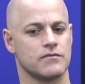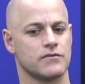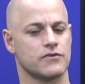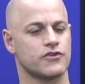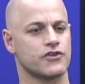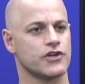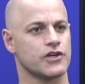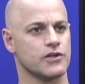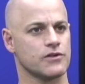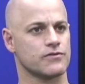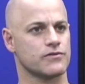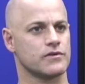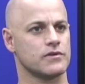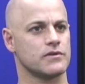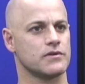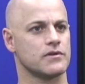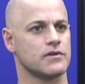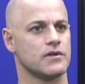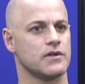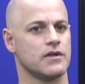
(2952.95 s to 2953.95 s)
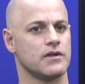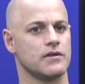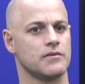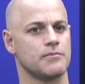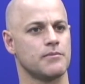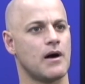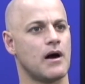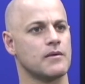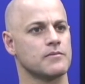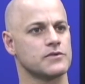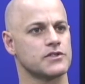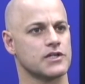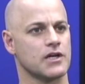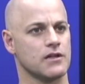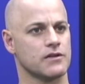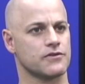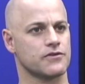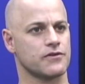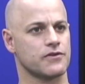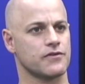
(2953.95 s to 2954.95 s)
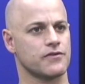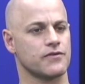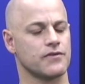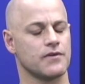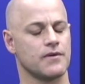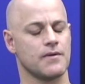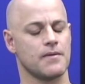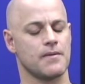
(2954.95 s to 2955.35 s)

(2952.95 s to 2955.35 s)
children in bomb shelters